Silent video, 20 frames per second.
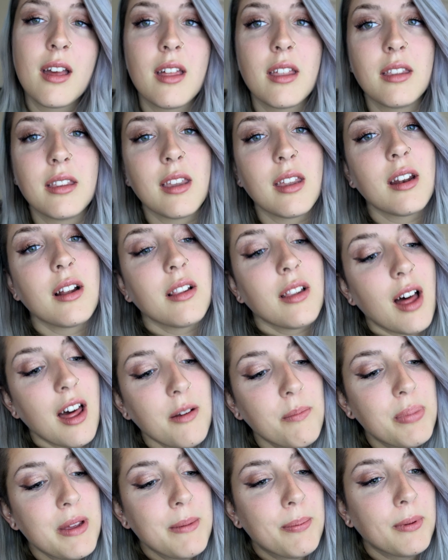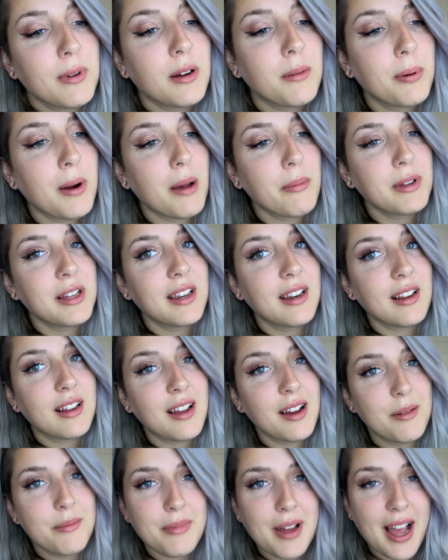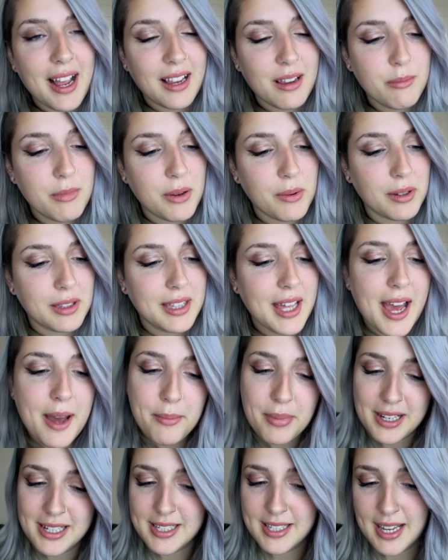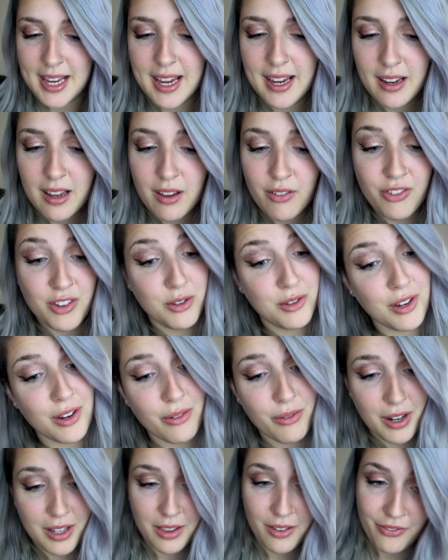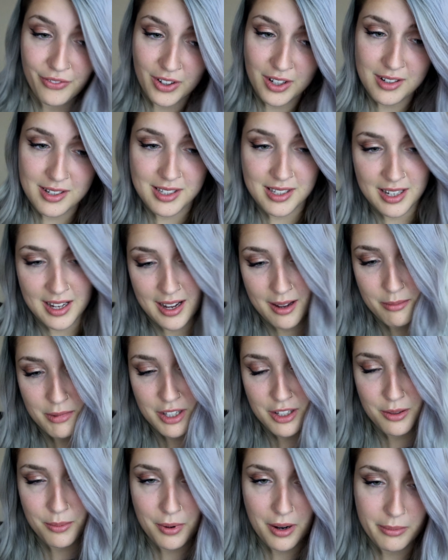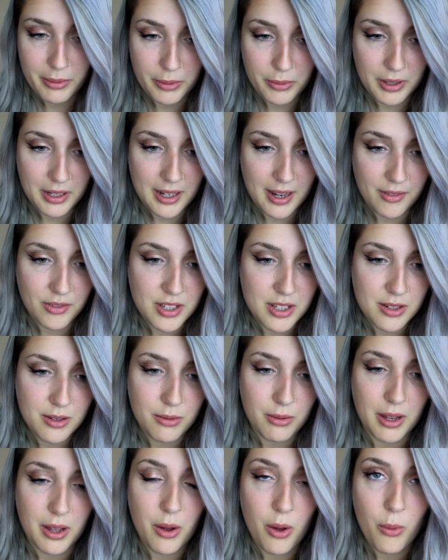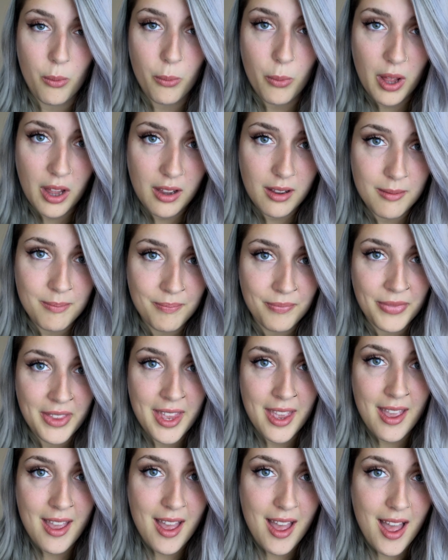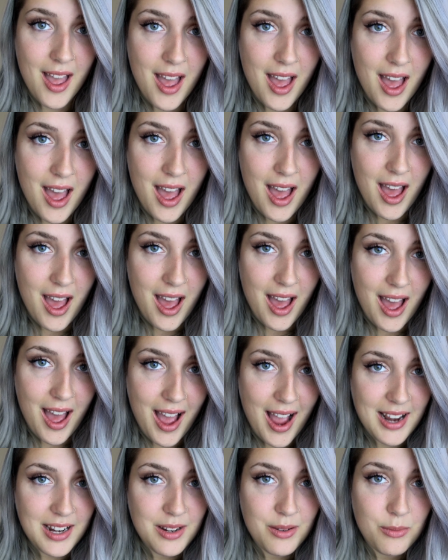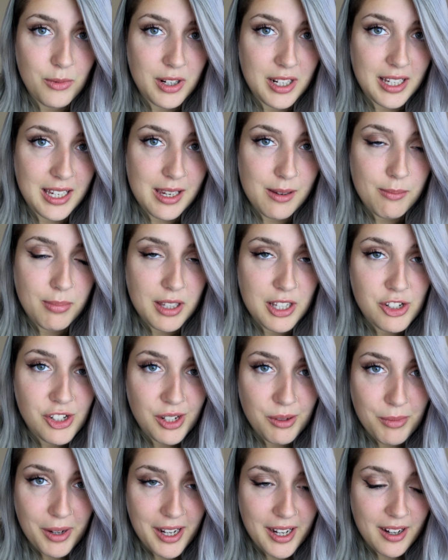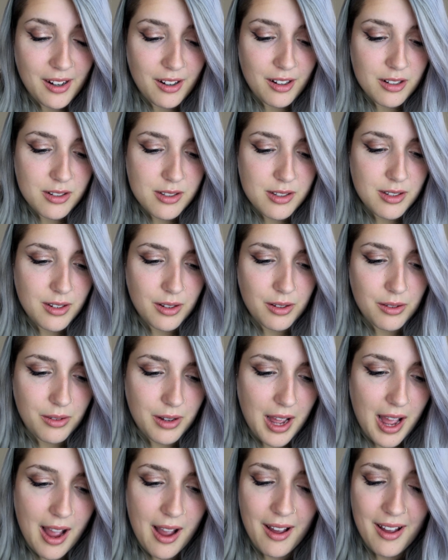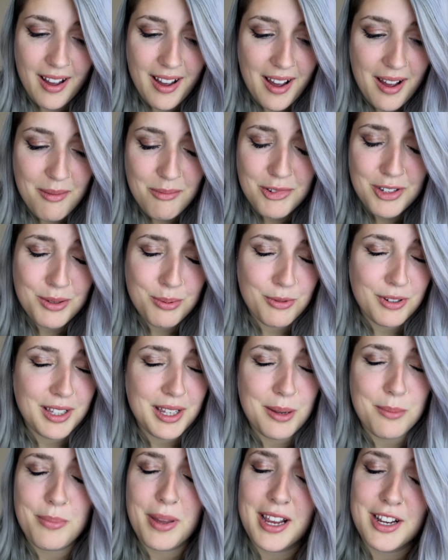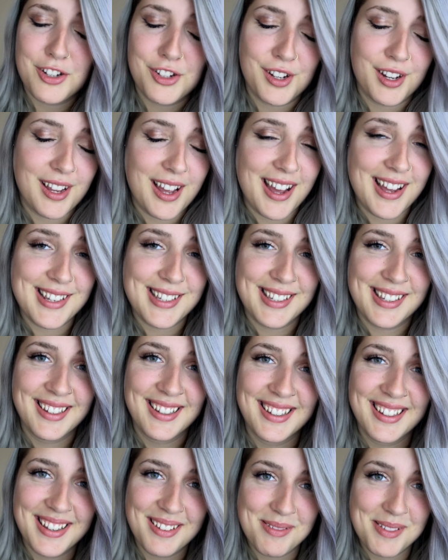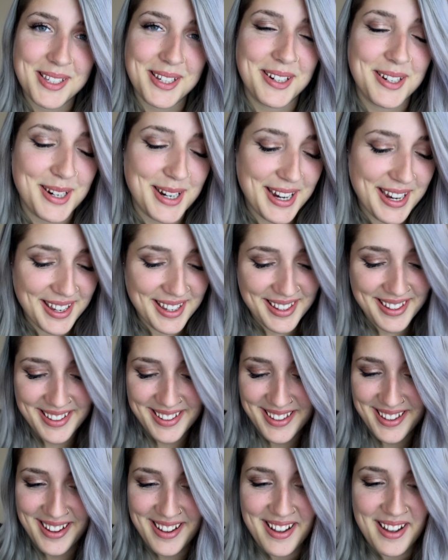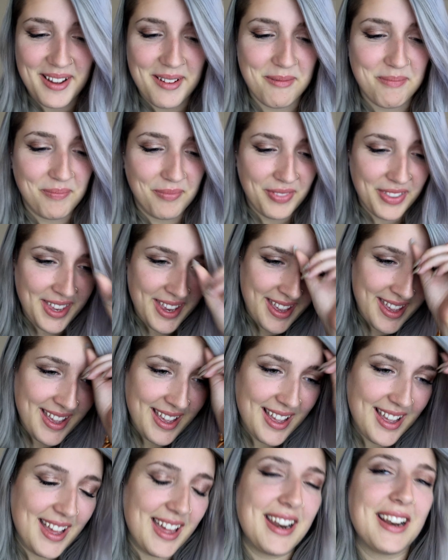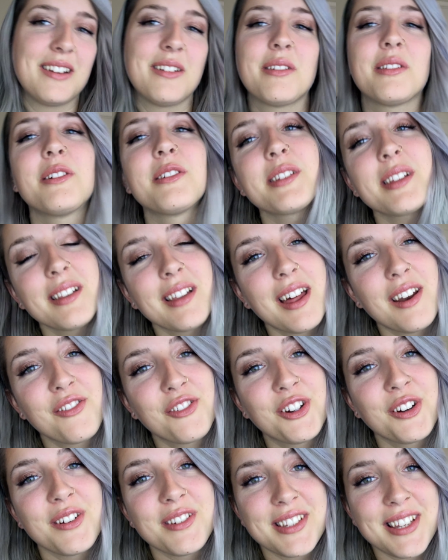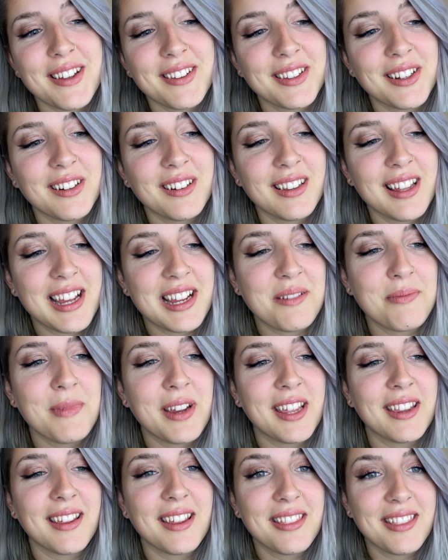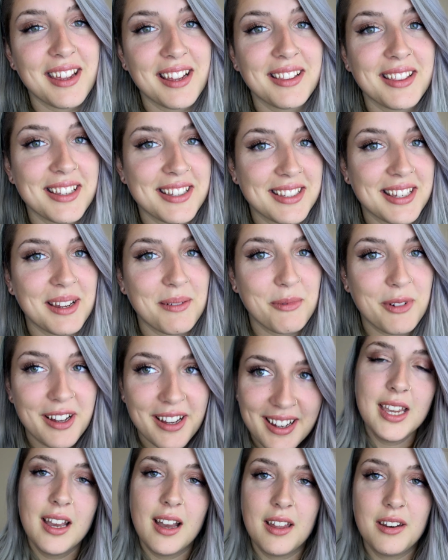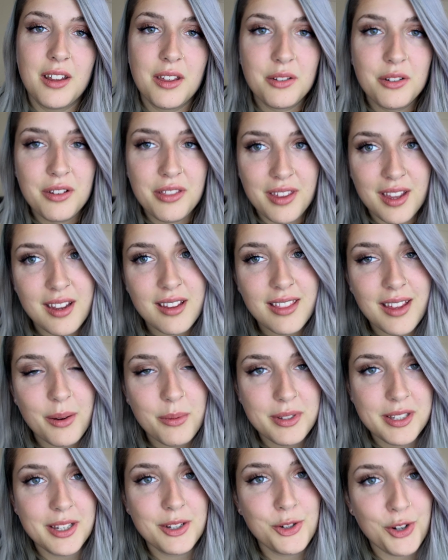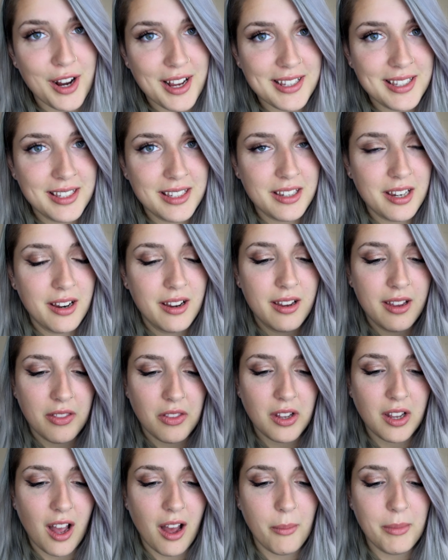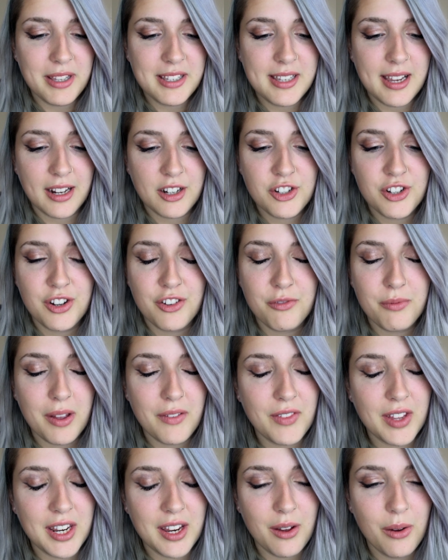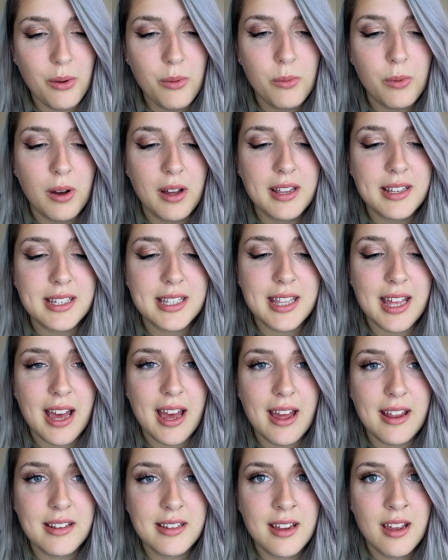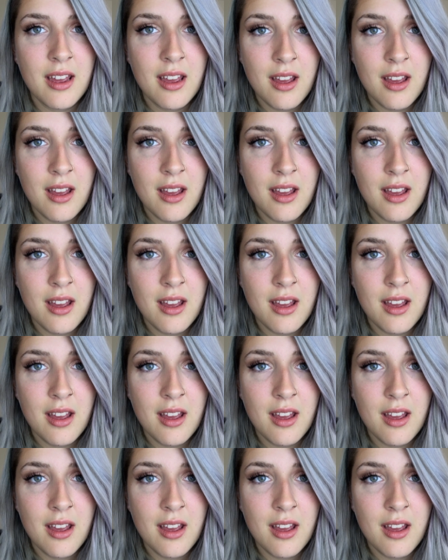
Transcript: and then a lot of people are probably gonna come back at me with that by saying, if you did it right the first time, then you probably wouldn't have to do it. Well, I didn't want to keep bleaching my hair, so I'm just really impatient, guys. I'm sorry. And I know there's a lot of girls out there like me that think the same way. Another thing that was addressed in the comment section of my video was that